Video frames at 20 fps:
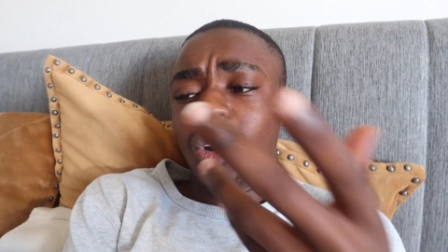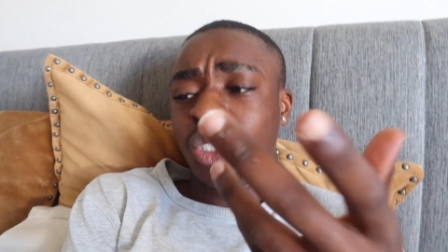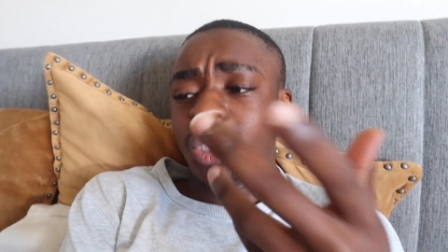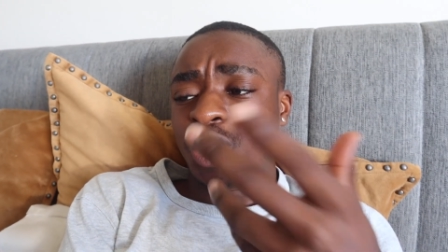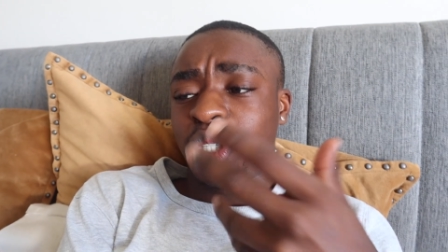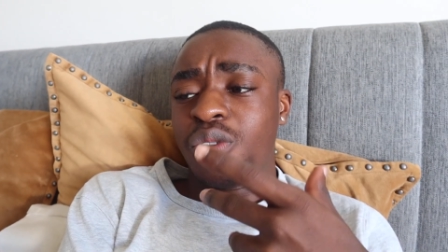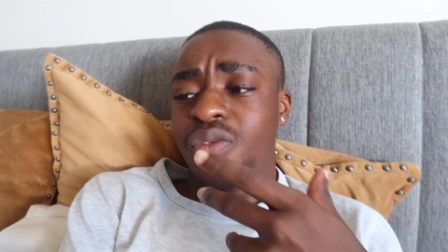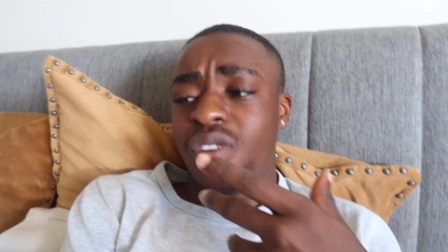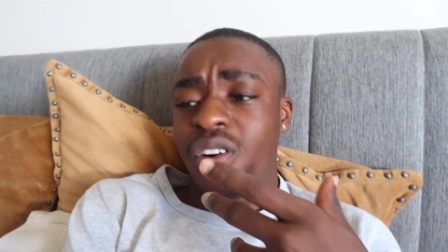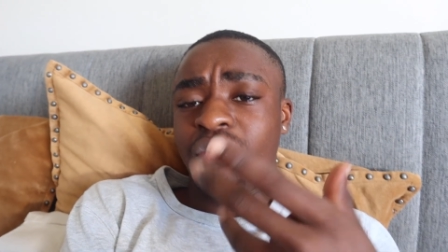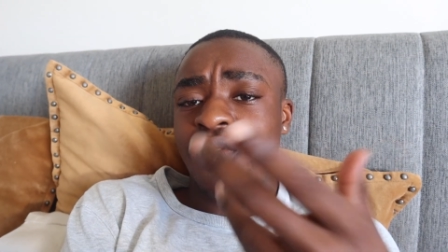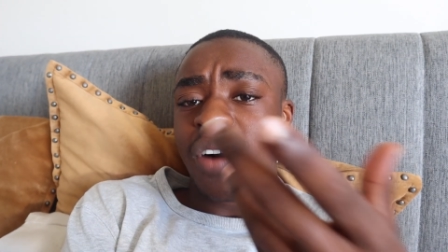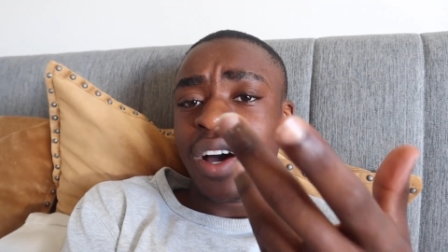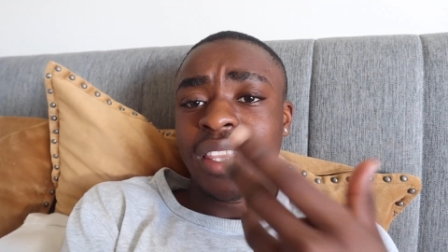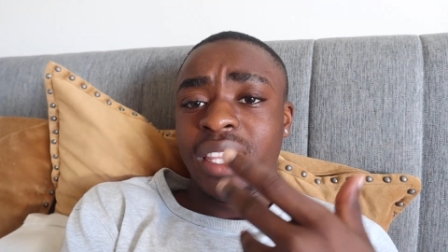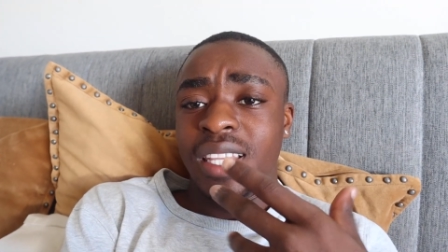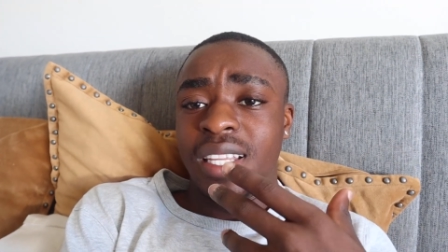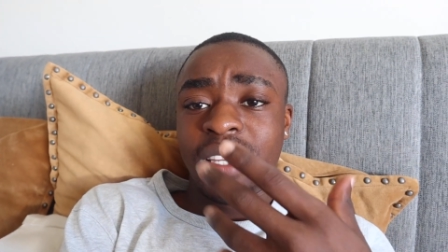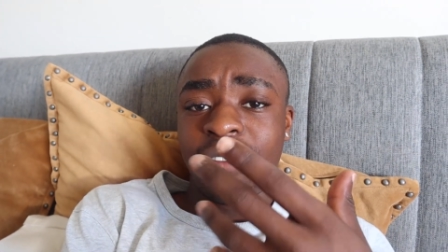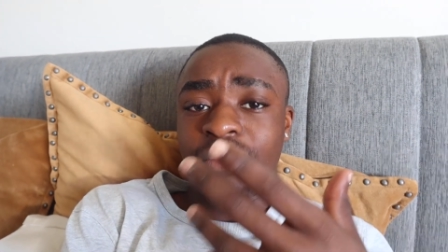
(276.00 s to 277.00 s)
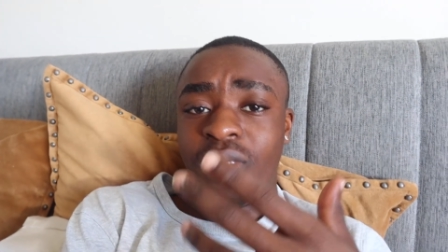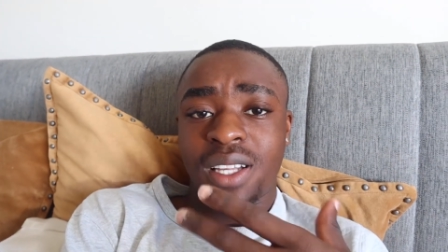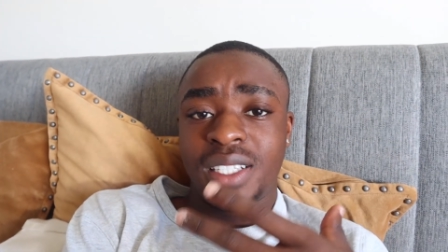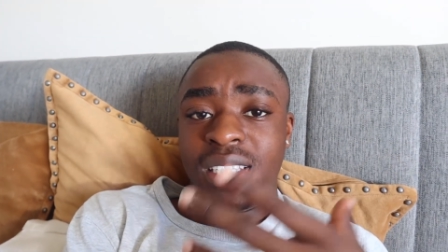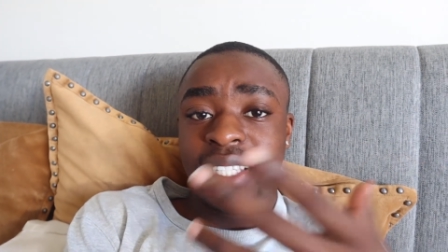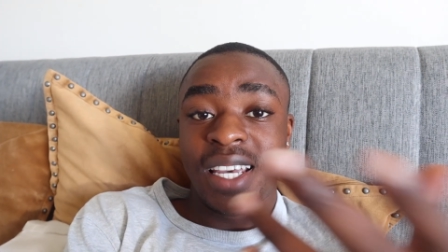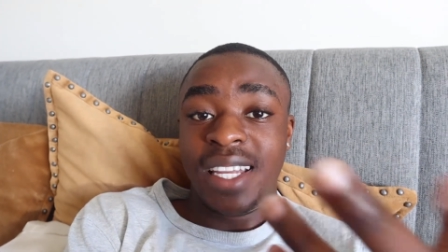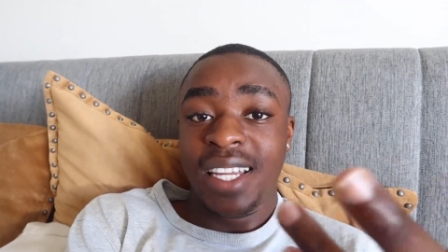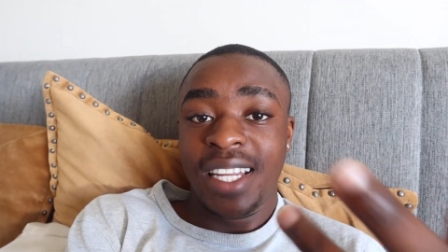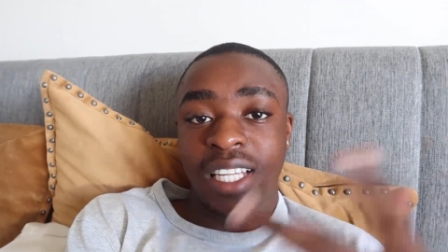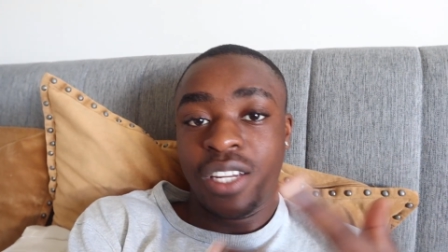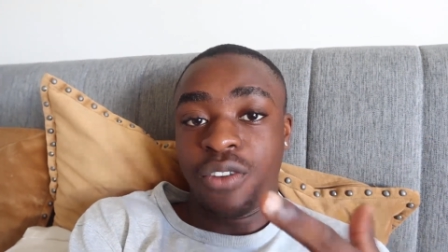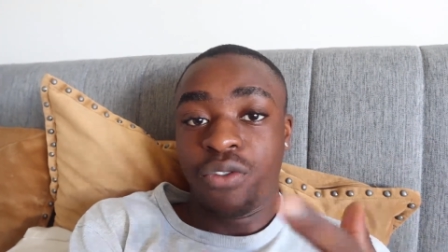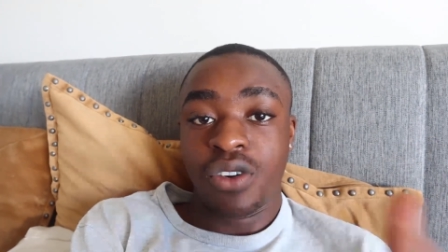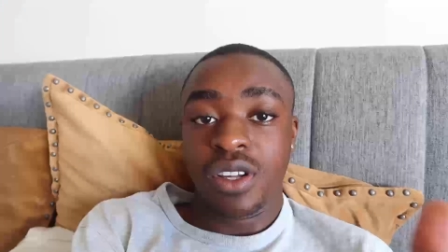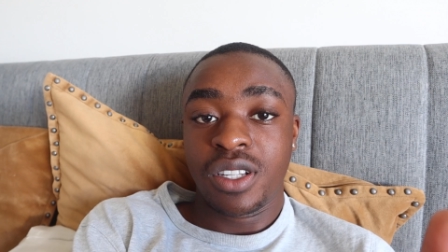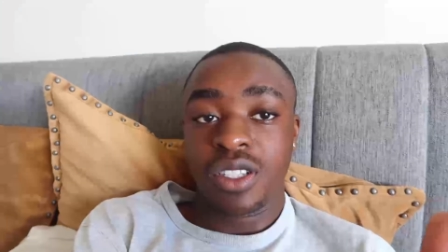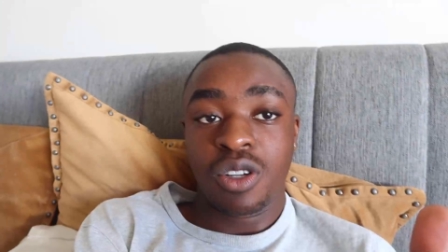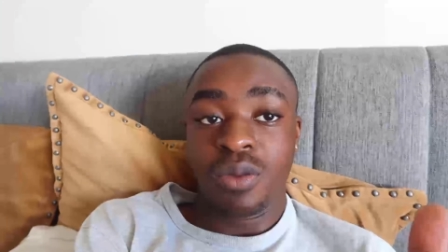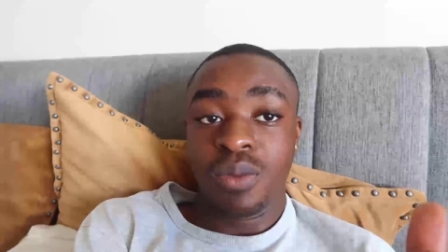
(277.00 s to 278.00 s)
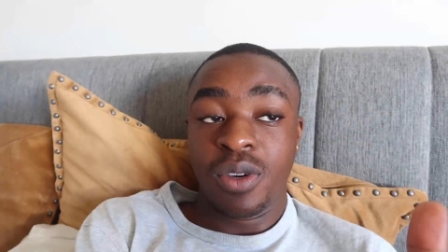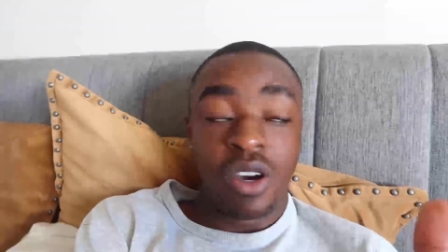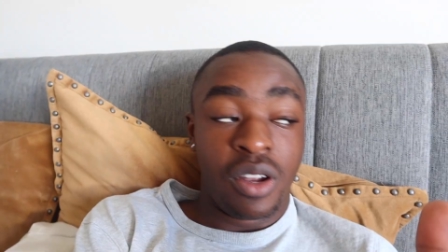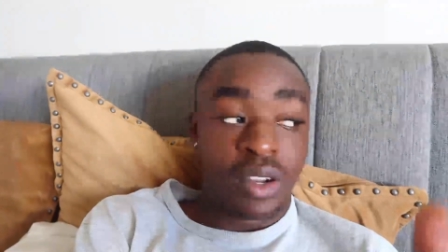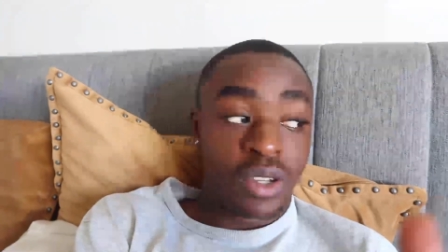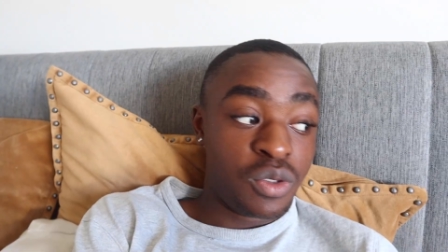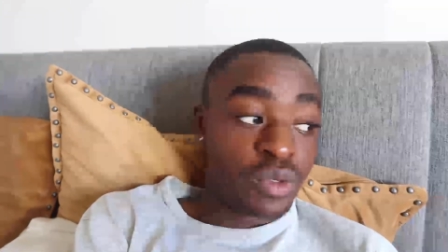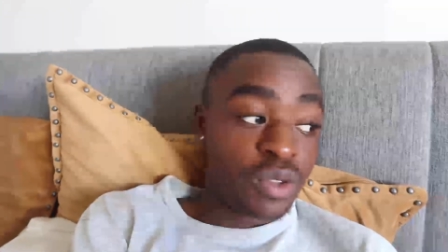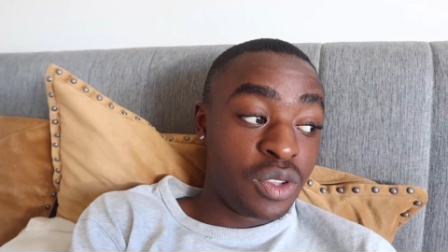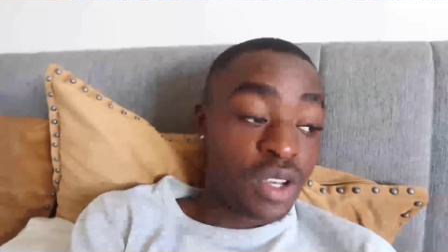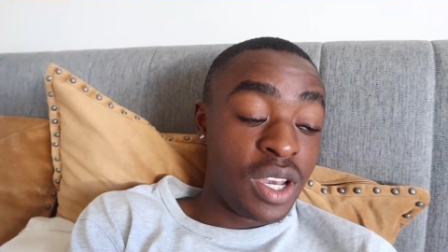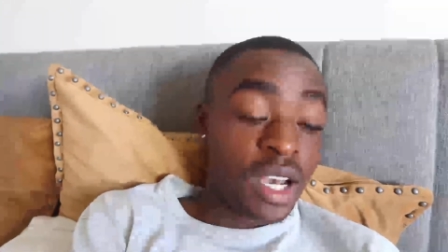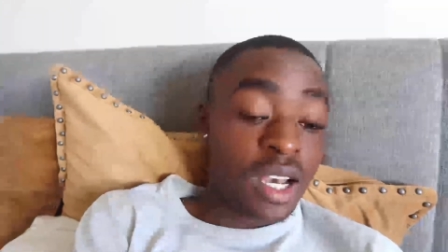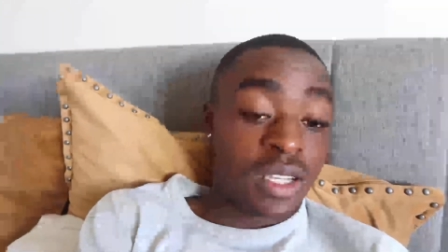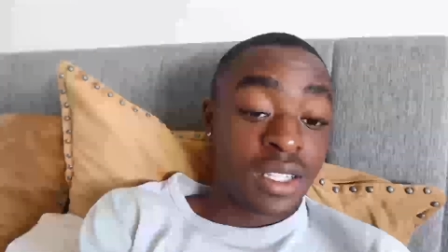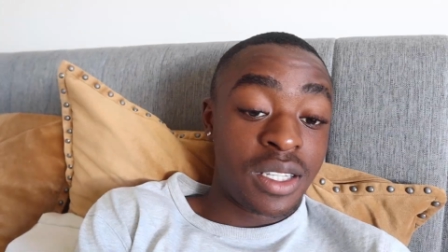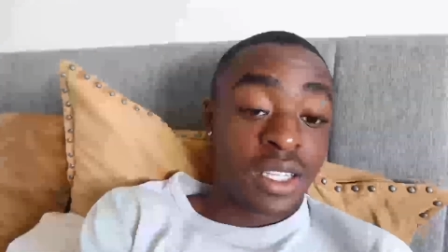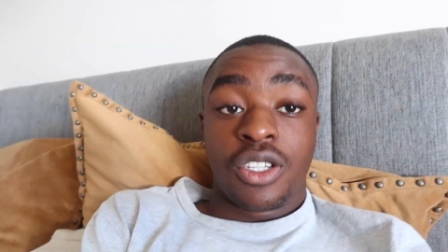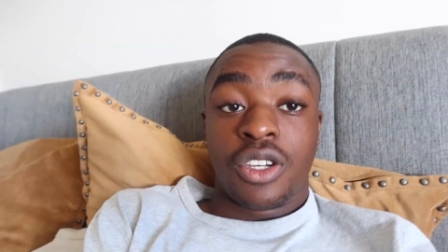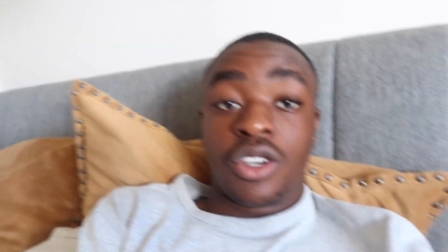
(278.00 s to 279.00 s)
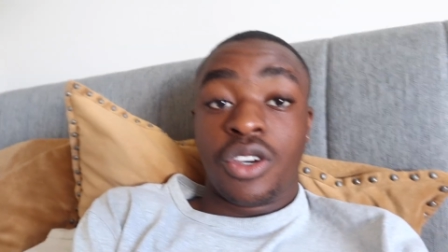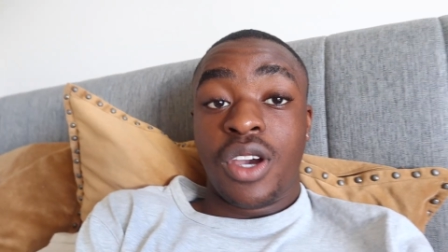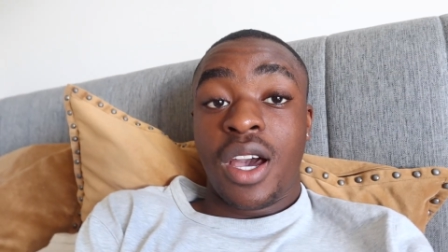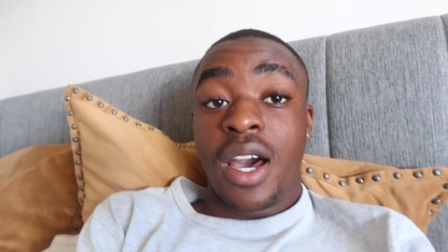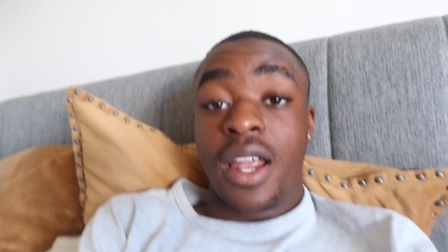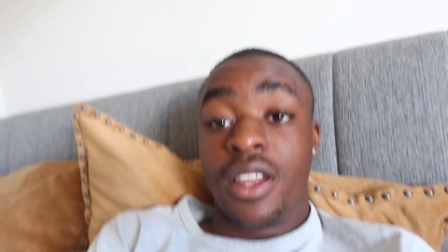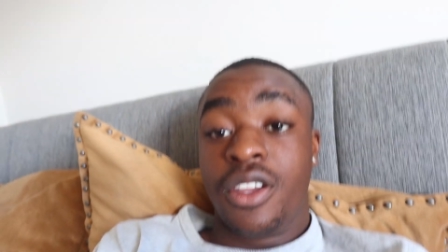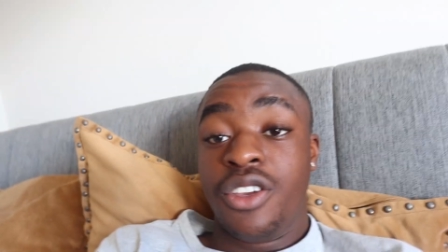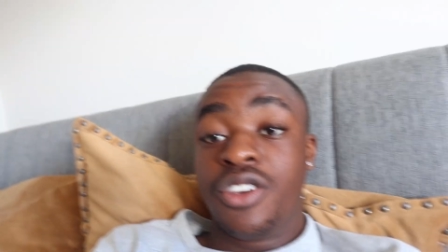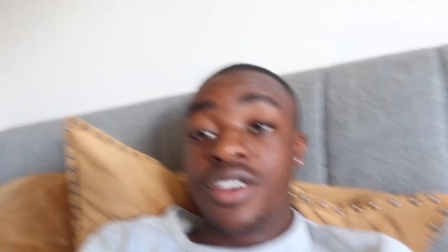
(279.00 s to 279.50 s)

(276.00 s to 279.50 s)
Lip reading: not sure if I see any difference, to be honest with you guys. So I don't know,